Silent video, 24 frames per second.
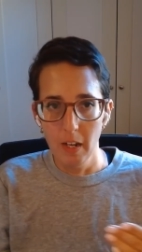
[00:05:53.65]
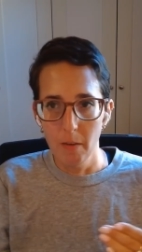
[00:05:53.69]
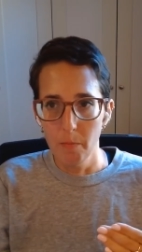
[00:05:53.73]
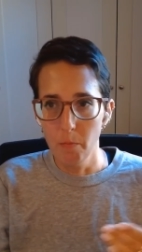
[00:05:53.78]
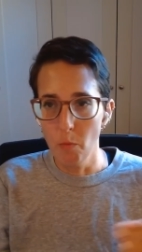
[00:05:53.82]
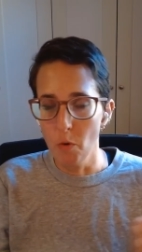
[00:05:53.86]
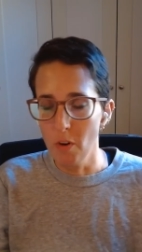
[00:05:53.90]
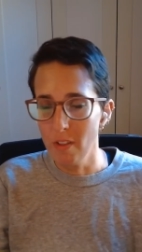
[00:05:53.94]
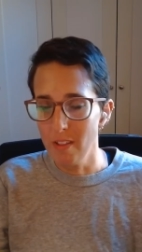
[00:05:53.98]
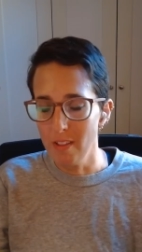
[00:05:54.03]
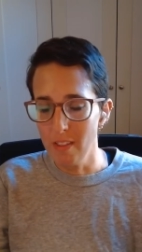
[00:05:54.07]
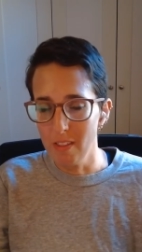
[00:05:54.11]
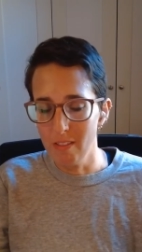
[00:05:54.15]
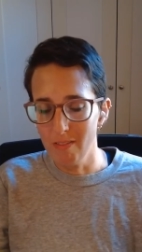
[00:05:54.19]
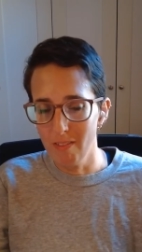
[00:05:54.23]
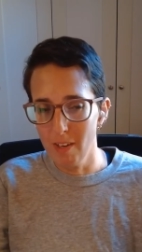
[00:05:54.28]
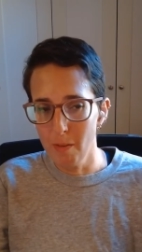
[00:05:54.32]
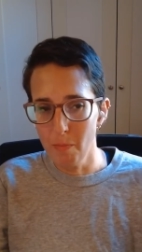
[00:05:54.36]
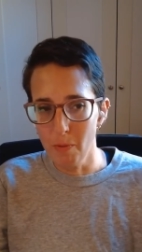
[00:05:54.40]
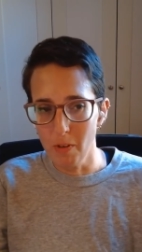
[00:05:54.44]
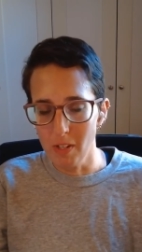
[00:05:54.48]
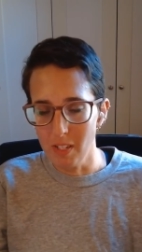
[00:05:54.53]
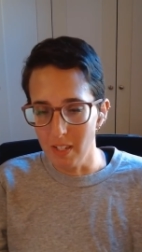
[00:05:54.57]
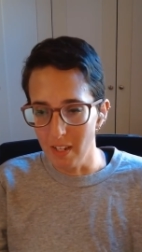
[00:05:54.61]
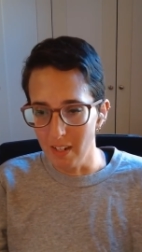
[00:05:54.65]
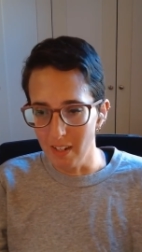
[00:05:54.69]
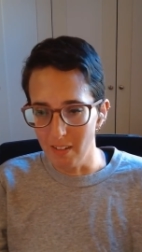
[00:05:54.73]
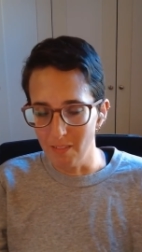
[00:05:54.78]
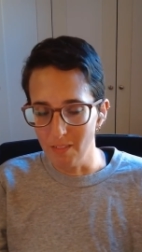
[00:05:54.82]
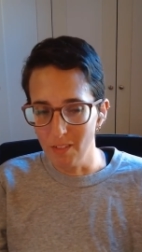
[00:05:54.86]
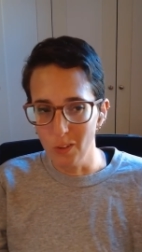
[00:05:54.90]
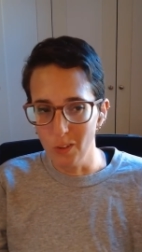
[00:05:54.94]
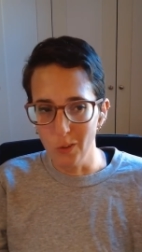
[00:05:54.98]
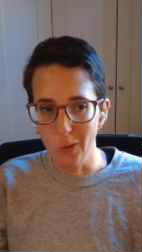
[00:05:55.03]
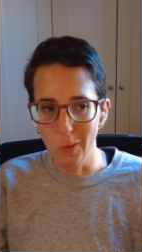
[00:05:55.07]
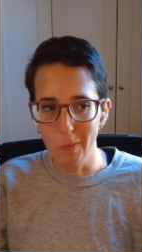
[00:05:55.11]
More than 3%
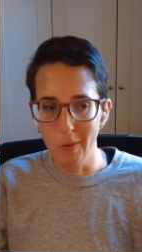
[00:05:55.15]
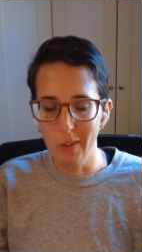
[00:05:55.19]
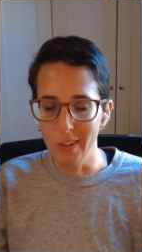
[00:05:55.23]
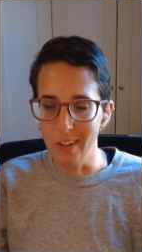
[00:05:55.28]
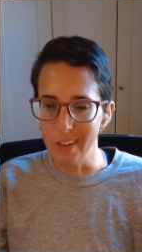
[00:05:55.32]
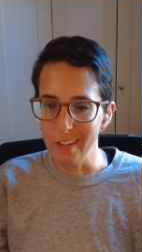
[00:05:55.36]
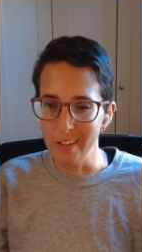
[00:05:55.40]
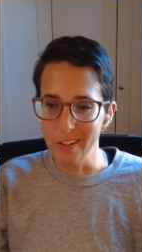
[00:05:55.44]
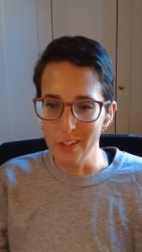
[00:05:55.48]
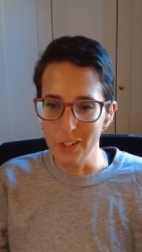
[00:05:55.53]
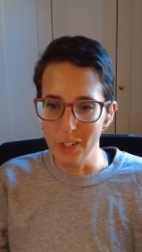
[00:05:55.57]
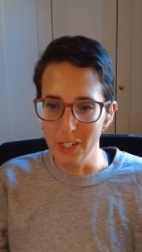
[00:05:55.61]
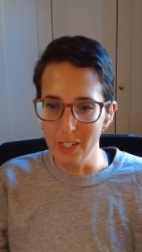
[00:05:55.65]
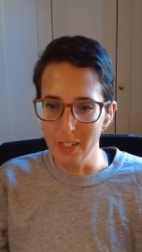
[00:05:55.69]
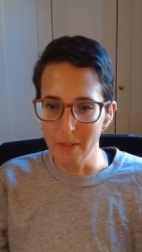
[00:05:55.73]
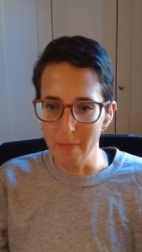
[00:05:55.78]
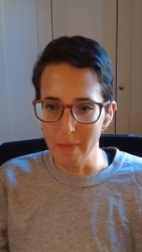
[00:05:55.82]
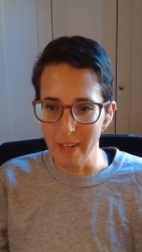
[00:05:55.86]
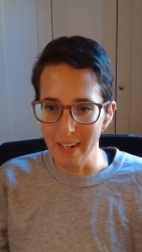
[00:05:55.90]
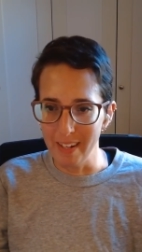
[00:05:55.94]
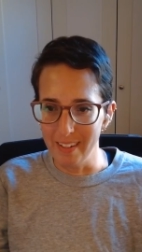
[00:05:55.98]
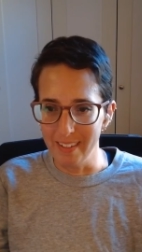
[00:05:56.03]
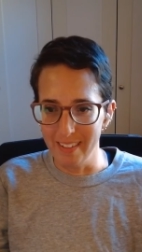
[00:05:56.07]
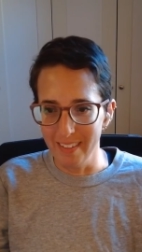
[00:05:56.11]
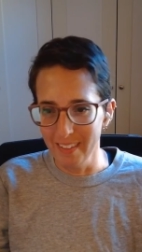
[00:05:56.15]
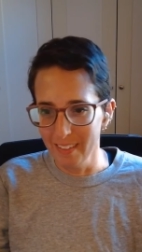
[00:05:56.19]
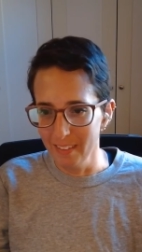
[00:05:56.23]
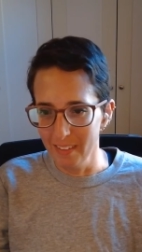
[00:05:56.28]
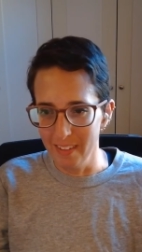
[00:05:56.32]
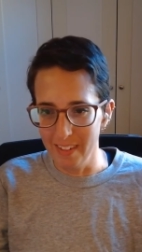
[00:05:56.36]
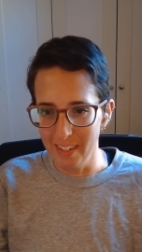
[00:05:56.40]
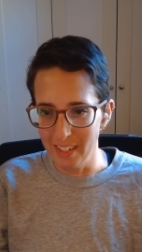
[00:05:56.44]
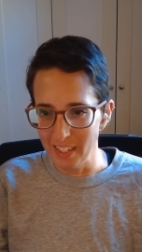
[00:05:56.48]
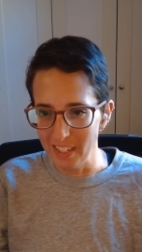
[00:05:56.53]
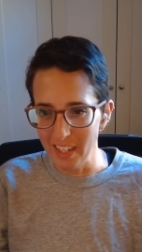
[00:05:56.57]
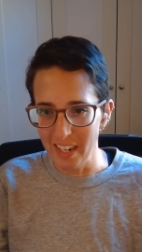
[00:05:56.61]
of global energy demand
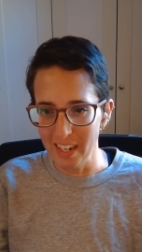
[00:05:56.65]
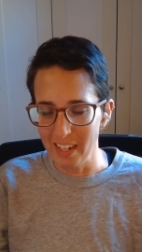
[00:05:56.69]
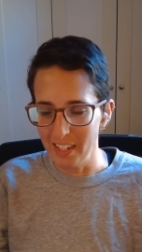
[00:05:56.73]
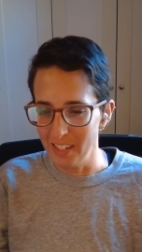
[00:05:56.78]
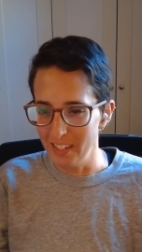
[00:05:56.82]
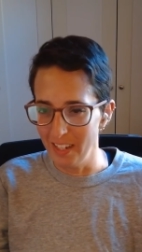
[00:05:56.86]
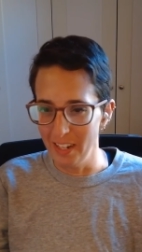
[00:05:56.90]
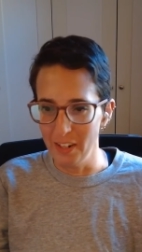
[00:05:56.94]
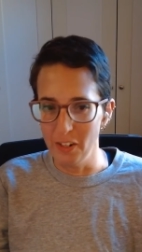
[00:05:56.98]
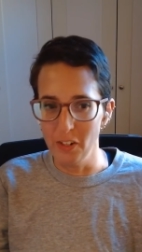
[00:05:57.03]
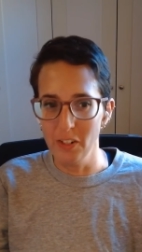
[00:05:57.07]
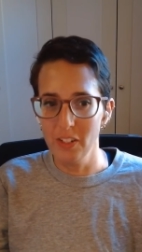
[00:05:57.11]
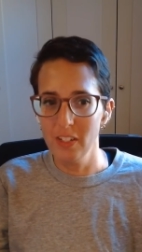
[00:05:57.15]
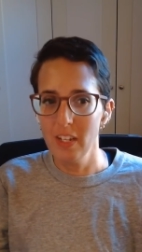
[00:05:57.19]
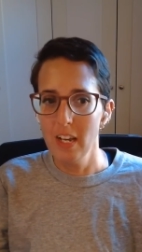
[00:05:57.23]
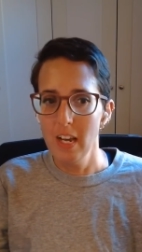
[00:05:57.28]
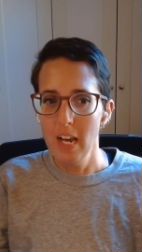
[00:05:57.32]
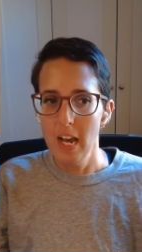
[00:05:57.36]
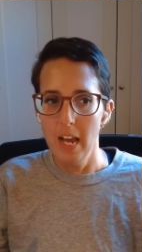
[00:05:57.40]
is data centers.